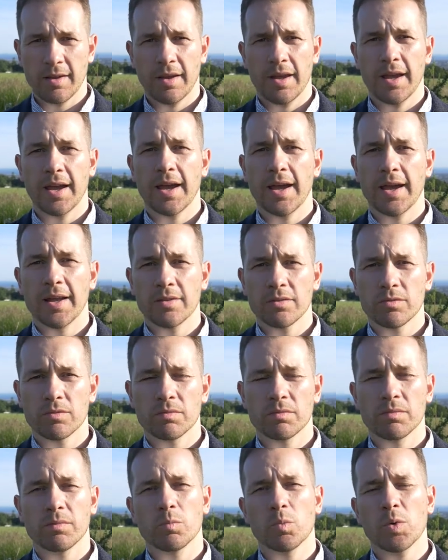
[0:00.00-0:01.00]
And
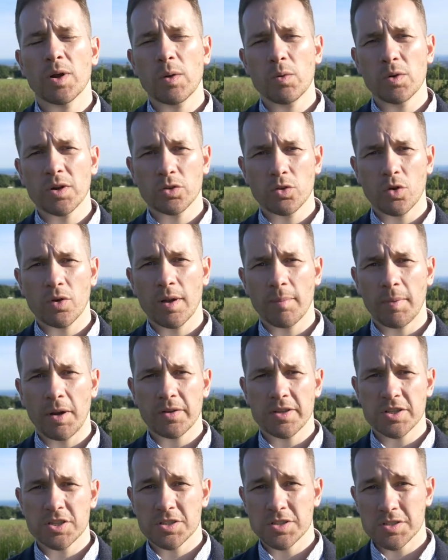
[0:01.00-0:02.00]
what I want to talk about
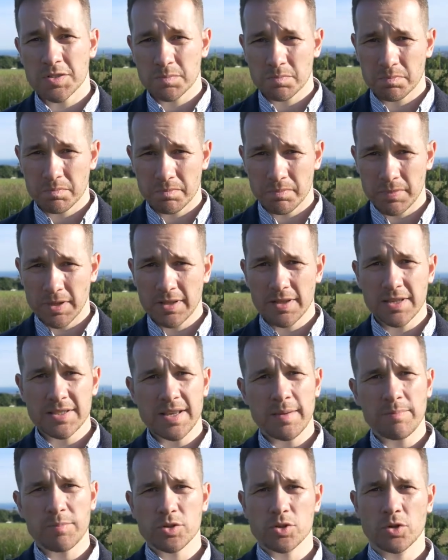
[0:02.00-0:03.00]
is, in this
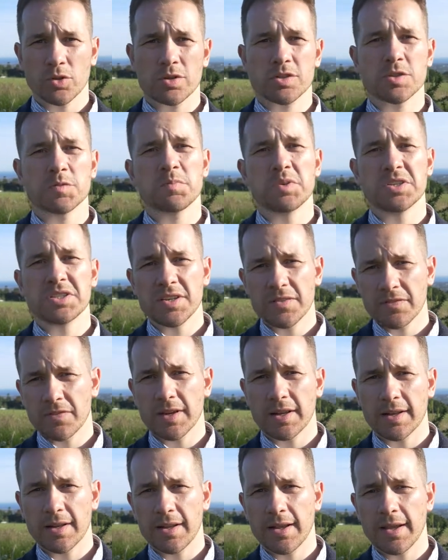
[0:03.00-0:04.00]
episode
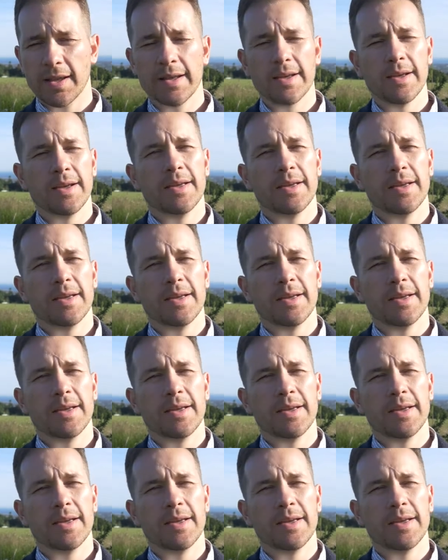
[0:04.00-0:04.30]
specifically,